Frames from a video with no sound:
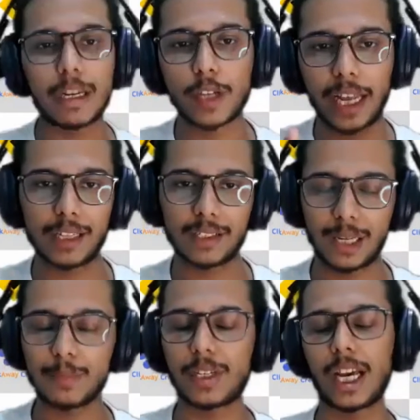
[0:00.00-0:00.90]
you very much for
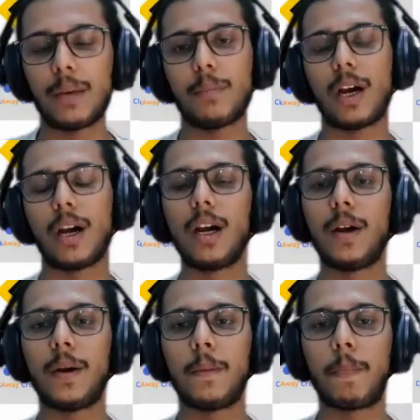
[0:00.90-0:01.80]
getting some time
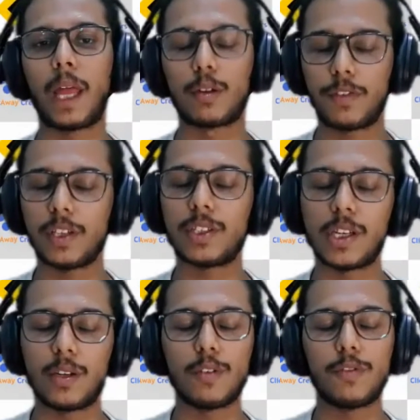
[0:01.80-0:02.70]
uh, out
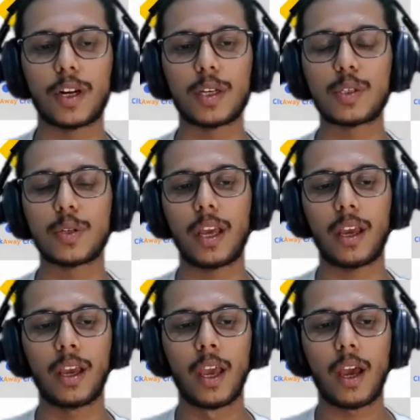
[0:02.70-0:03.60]
of your schedule for
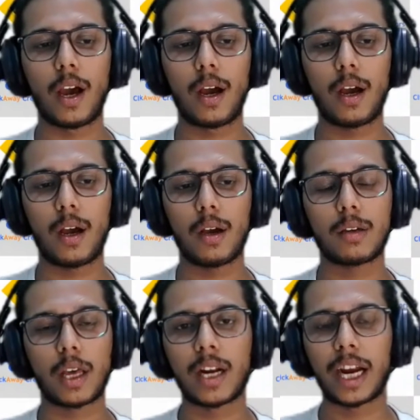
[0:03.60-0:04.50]
us today
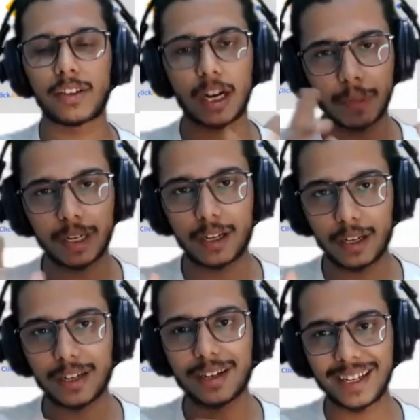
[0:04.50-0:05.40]
uh, Karan, i tried
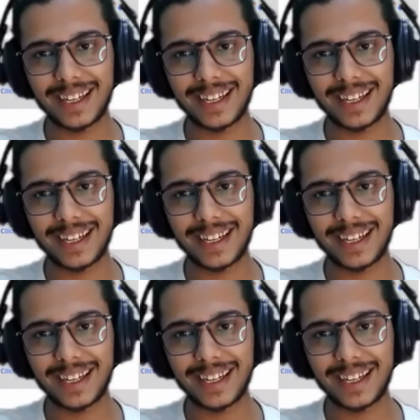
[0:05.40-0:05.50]
my